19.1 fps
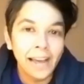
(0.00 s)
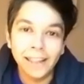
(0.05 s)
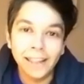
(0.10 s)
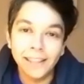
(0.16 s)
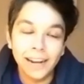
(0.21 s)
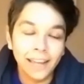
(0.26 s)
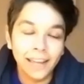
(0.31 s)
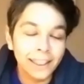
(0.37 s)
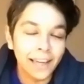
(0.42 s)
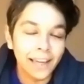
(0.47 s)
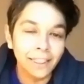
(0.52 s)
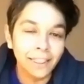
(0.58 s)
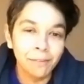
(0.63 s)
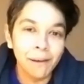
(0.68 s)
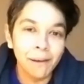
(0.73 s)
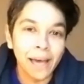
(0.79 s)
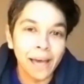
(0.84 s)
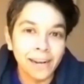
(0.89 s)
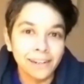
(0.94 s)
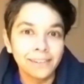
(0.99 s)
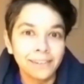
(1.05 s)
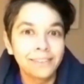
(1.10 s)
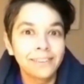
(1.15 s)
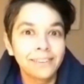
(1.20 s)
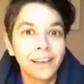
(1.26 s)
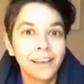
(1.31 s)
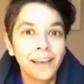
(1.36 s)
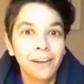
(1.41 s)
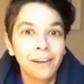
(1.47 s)
I think, like the other
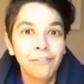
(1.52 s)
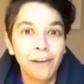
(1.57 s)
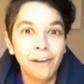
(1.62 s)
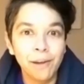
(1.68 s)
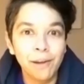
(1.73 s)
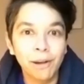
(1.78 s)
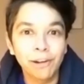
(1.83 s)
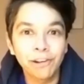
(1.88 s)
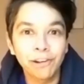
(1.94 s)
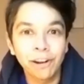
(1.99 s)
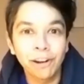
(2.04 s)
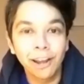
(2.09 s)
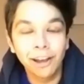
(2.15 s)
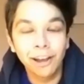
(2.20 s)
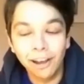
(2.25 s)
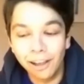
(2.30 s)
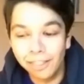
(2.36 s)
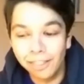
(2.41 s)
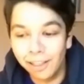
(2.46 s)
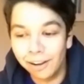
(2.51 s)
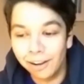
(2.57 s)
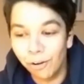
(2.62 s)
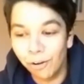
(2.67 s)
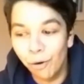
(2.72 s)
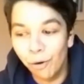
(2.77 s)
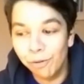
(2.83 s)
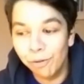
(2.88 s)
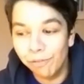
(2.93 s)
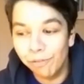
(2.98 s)
panelists, very much concur that
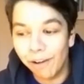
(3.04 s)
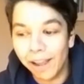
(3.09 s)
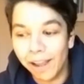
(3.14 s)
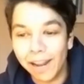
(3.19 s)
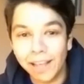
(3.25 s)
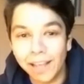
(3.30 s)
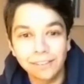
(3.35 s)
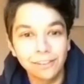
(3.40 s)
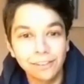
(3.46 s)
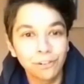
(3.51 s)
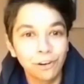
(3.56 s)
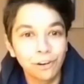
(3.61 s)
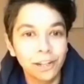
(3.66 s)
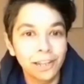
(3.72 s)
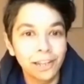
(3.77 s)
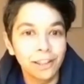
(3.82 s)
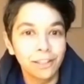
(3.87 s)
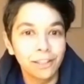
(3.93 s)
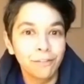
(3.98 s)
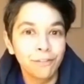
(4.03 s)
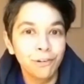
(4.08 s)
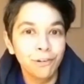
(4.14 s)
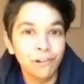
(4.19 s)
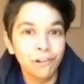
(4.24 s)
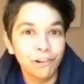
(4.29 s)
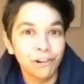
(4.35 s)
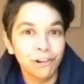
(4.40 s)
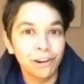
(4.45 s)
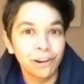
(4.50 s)
open finance is really the
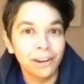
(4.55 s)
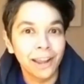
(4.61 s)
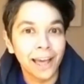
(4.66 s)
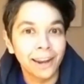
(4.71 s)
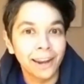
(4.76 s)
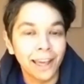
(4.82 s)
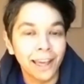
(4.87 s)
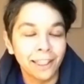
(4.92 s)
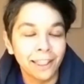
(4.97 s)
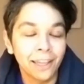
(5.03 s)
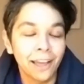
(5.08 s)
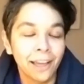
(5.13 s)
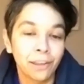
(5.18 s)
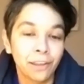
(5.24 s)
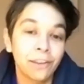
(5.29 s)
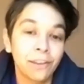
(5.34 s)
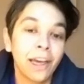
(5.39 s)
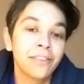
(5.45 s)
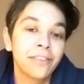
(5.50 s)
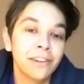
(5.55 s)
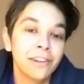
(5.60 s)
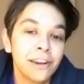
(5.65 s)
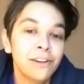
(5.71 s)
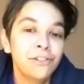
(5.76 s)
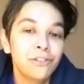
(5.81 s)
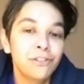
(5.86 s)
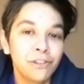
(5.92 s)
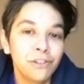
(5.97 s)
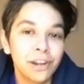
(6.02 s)
future. And I think as an
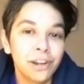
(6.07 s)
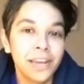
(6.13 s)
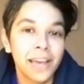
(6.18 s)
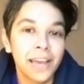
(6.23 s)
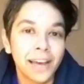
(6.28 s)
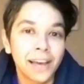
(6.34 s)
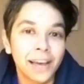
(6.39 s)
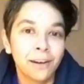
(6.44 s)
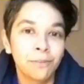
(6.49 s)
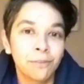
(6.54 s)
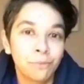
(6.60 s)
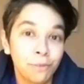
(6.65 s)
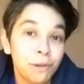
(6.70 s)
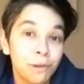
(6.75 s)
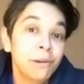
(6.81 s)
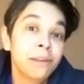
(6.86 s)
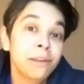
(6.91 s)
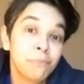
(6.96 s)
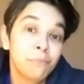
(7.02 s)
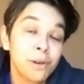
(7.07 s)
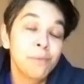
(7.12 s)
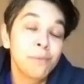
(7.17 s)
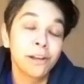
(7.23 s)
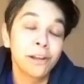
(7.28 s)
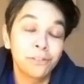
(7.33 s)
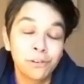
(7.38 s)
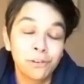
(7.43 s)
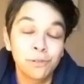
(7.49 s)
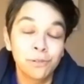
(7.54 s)
industry, we
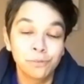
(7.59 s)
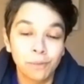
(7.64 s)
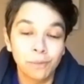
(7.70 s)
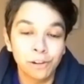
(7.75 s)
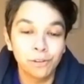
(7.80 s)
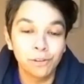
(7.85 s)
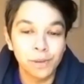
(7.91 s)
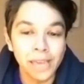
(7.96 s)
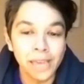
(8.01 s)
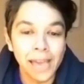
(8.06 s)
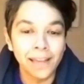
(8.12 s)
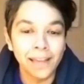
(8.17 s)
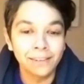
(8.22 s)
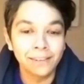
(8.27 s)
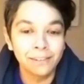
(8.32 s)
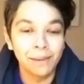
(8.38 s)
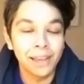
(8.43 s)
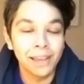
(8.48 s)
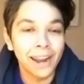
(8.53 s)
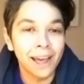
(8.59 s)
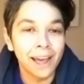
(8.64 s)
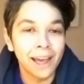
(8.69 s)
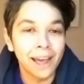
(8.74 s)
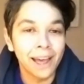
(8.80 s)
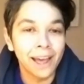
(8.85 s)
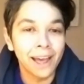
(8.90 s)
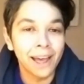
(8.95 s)
must do as much as we can to make it